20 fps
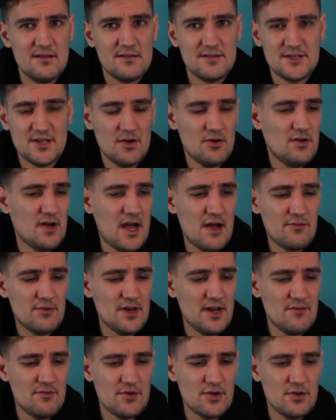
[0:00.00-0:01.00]
So I would
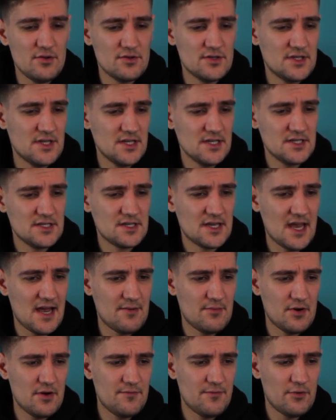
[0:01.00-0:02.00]
never use this
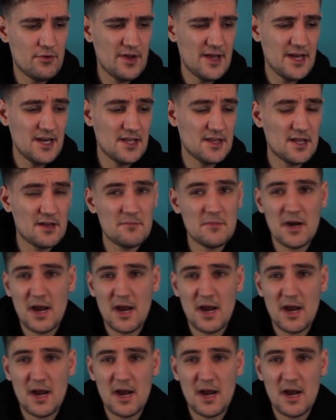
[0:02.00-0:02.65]
camera for anything,